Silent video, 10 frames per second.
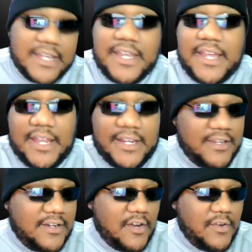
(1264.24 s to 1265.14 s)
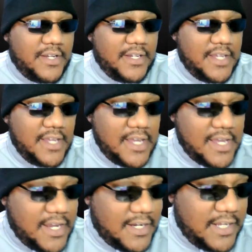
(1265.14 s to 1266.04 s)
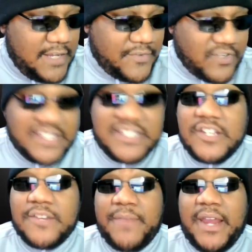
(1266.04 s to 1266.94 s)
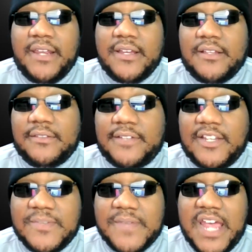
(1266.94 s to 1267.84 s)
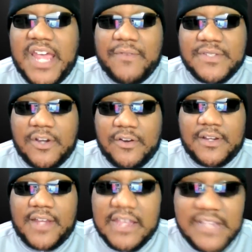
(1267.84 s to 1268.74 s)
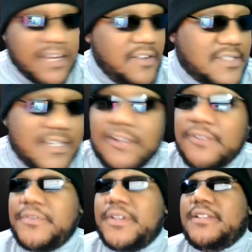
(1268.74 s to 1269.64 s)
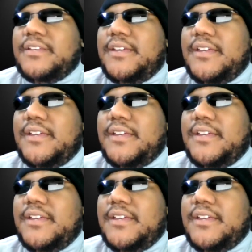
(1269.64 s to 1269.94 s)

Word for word: I can, you know, and and even because in the media relationships I have with certain guys like yourself and